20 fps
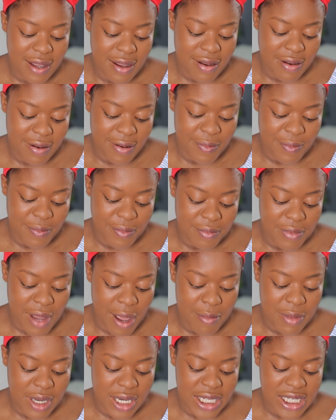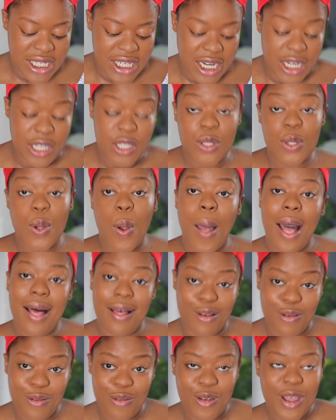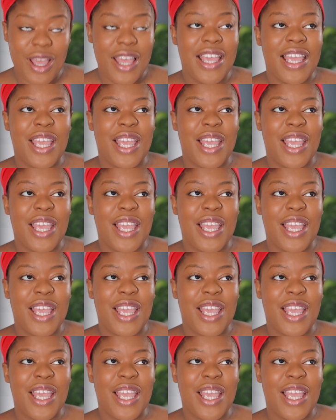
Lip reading: I'm in the shade 12.